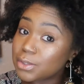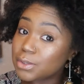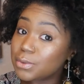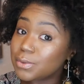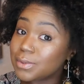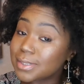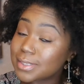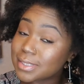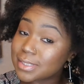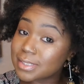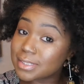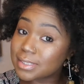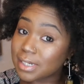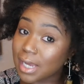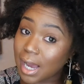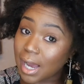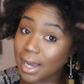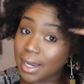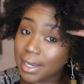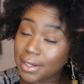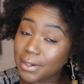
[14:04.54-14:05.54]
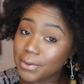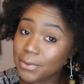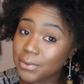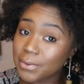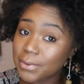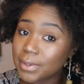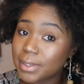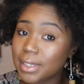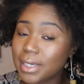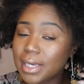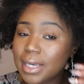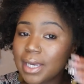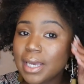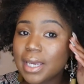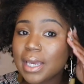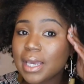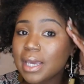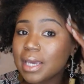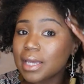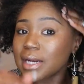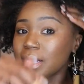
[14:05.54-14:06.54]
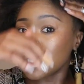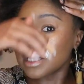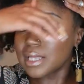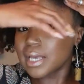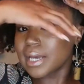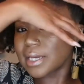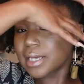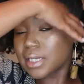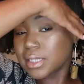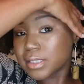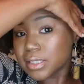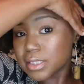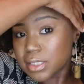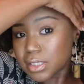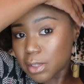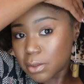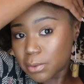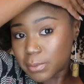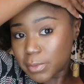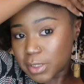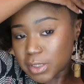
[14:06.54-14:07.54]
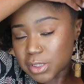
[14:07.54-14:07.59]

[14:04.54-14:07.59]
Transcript: do a style, and I like it so